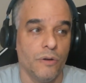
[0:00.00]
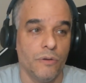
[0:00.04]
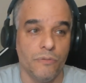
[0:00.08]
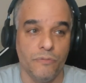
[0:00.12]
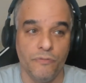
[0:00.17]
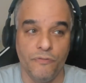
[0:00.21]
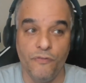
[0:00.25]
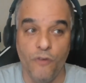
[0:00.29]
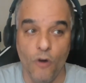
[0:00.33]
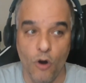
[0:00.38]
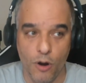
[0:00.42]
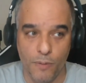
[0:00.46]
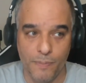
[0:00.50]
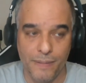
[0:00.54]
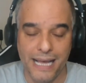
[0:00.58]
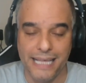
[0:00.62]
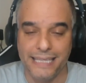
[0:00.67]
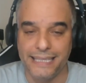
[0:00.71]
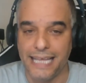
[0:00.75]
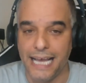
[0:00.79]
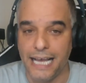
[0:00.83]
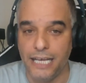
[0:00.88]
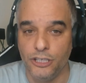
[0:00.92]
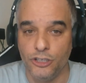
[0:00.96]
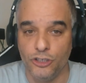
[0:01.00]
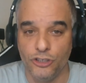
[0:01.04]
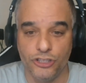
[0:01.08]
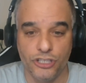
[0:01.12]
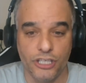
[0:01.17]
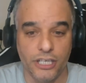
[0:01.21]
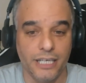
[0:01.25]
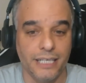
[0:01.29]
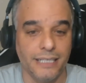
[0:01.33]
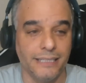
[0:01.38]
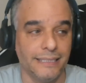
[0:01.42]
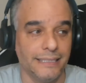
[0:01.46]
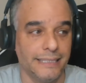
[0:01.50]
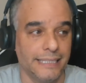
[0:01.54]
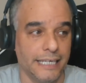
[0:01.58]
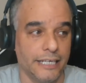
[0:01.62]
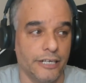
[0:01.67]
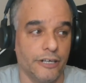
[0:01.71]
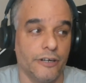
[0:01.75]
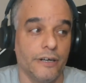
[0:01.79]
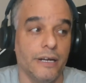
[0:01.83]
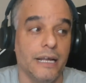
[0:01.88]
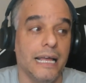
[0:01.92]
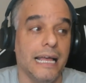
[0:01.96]
format that you should
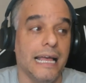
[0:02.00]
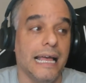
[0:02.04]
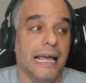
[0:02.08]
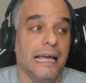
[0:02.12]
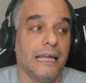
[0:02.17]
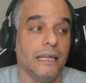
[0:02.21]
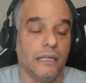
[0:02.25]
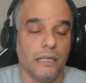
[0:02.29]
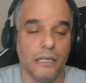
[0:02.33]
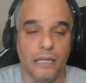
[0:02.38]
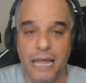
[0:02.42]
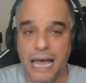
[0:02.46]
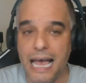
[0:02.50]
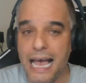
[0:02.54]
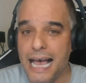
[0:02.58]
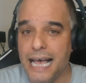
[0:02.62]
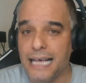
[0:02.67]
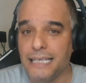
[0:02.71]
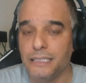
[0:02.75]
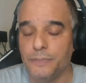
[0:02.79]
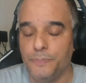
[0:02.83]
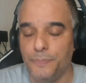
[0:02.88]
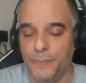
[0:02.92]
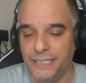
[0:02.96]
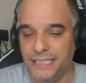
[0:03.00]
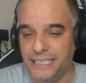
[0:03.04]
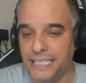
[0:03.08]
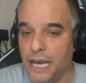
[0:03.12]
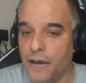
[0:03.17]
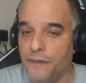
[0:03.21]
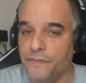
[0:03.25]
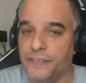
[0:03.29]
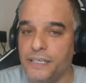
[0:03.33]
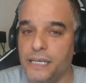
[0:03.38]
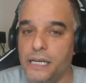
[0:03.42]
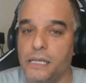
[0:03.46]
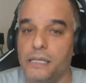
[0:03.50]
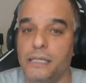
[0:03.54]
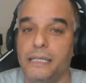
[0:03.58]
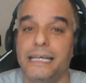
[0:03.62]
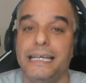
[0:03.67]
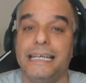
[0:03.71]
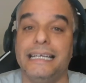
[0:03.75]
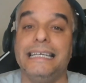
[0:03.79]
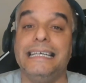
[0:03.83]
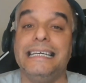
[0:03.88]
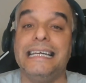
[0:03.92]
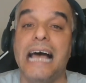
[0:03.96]
consider. And last but definitely
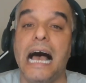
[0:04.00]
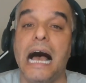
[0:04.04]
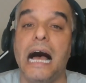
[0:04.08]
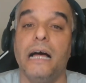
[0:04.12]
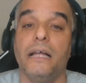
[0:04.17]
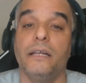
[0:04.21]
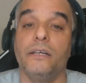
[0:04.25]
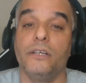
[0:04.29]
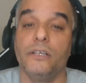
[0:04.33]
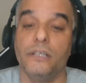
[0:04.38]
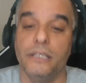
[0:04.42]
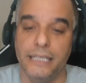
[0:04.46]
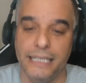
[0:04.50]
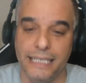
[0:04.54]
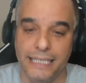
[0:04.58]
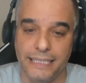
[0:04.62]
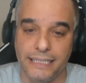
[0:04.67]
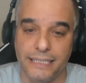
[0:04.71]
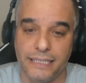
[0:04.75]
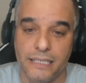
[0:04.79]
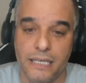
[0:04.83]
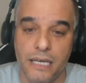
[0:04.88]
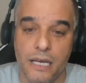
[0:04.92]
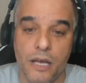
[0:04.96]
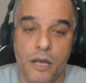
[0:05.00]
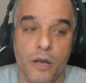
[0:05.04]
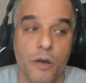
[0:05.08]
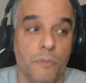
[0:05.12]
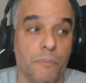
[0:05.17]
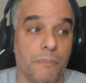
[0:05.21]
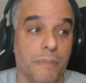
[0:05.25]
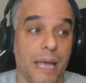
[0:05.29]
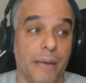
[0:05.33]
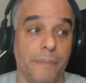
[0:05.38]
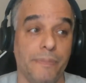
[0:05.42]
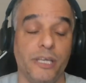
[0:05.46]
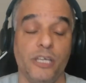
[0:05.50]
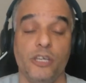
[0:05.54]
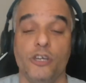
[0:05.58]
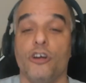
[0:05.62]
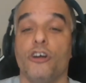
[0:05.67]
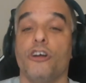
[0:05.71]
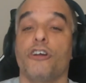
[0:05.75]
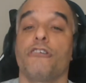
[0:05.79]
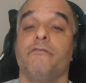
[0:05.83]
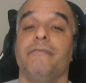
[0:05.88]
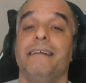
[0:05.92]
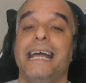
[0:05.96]
not least, maybe you're
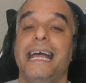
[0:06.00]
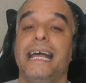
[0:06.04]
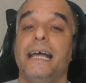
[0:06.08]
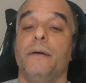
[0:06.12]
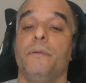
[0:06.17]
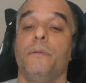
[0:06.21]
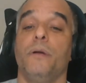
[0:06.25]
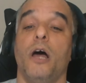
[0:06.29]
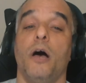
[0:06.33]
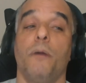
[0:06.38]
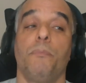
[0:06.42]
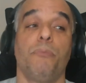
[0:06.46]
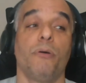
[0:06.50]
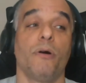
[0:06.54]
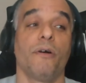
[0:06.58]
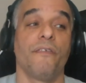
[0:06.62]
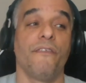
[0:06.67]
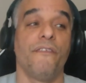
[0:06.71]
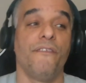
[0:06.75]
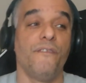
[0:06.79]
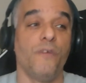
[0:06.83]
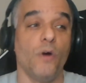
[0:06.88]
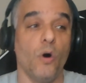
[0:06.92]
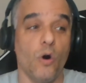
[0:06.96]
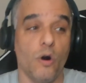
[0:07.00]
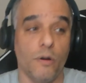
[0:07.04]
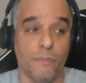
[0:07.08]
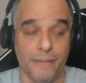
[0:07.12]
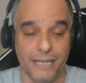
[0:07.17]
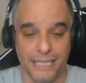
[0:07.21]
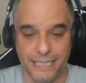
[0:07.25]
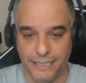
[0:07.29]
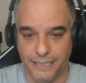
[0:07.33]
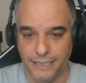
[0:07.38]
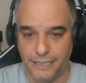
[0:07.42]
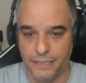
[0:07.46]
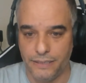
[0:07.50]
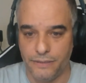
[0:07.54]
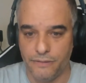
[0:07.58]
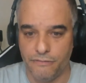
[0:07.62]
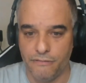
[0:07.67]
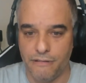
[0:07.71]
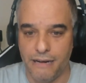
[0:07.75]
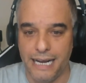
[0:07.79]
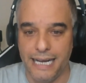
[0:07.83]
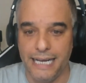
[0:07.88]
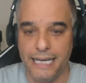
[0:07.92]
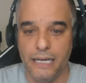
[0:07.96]
creating a performance,
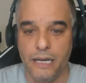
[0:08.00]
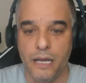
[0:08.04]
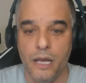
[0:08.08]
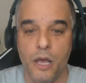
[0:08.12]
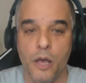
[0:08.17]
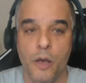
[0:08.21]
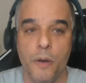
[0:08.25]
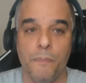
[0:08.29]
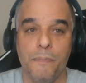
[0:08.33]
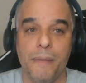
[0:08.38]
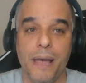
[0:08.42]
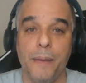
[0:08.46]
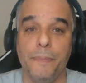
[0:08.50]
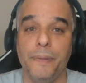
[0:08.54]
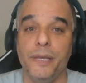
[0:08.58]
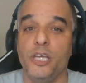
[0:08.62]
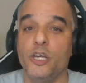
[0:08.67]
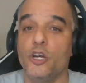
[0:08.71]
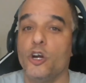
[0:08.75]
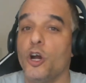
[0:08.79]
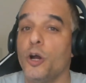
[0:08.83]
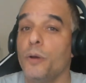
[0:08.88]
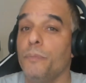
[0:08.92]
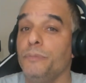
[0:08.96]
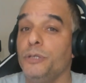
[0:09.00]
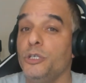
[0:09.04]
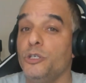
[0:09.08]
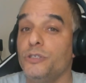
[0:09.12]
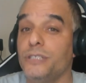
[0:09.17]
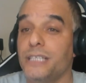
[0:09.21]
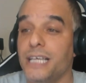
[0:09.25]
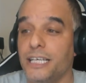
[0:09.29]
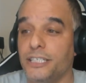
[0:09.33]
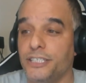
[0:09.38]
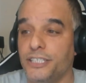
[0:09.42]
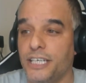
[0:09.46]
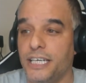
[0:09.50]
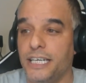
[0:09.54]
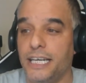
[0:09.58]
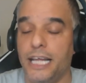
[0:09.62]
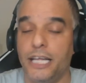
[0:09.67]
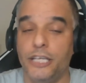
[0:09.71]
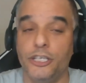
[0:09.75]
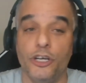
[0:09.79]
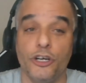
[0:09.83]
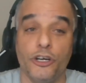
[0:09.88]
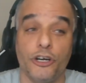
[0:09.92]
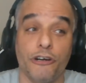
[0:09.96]
right? Maybe you're a musician
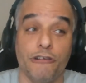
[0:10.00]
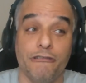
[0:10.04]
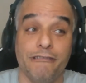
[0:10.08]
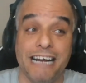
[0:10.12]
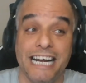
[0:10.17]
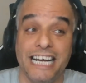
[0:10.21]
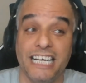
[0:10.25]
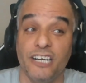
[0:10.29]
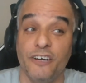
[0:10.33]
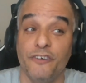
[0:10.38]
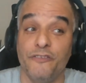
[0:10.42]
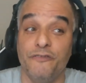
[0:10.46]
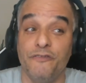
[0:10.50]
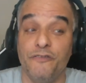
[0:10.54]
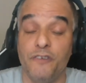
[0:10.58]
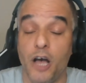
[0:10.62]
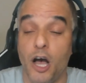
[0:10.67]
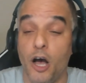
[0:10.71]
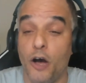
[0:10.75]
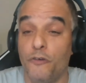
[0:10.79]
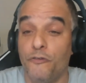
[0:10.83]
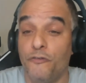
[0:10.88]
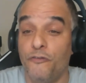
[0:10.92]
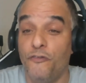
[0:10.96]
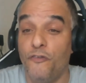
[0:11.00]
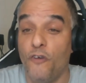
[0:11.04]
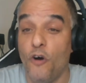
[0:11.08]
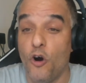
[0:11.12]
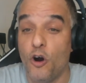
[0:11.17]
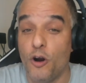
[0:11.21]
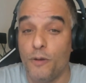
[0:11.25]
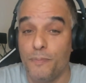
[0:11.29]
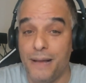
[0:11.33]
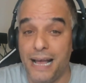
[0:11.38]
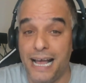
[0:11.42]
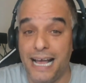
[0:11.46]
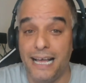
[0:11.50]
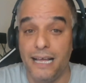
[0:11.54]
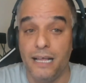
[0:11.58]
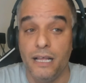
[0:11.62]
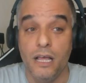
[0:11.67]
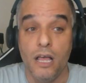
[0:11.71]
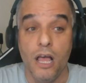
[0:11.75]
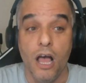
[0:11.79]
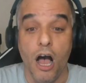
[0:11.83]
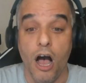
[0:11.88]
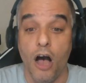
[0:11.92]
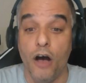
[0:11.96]
and you're creating a format
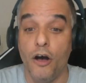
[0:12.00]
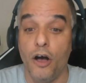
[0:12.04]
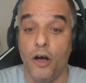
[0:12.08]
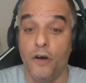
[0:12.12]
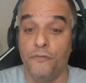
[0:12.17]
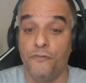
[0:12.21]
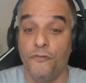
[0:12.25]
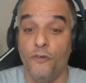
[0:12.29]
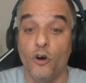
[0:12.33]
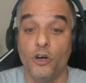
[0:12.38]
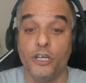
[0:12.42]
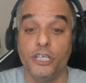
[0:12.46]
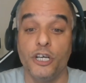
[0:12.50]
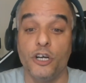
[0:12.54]
for